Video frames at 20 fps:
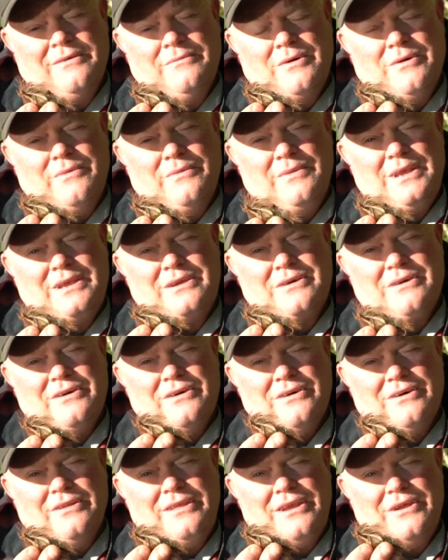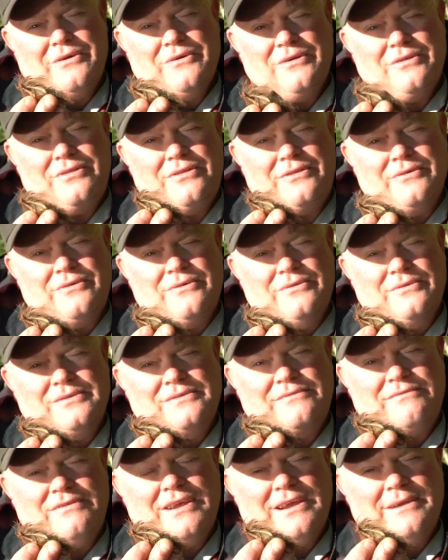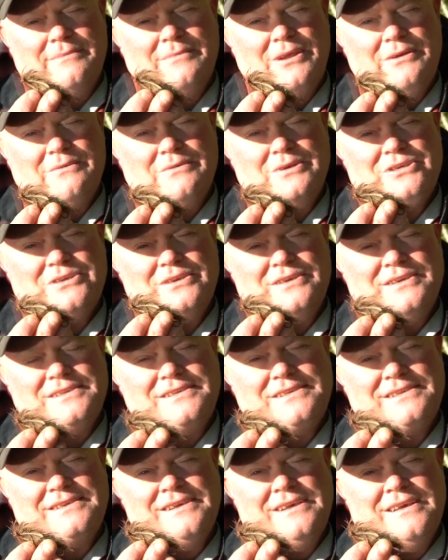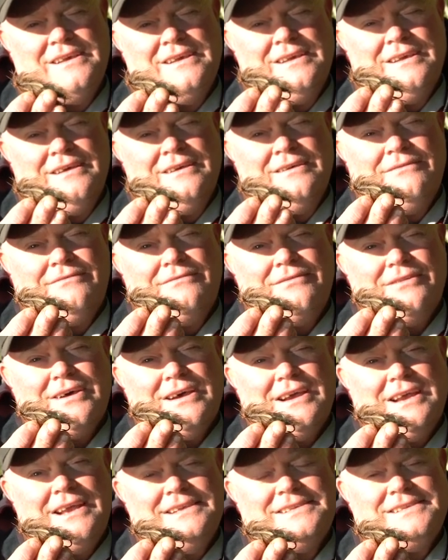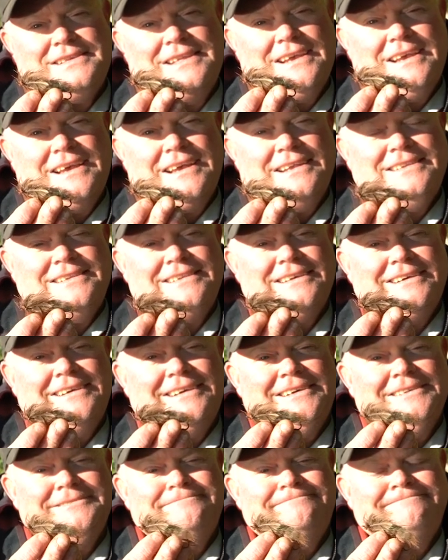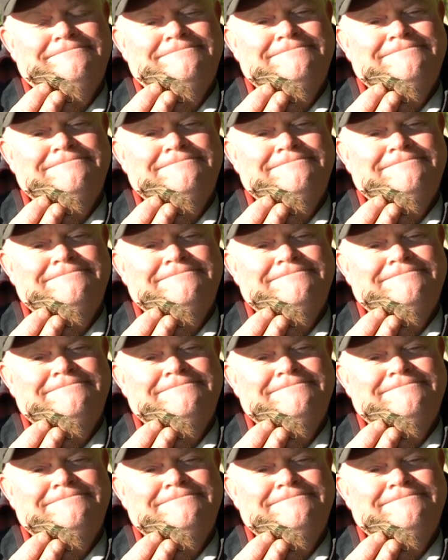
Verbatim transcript: what we call the earth tone family, which is flies that uh,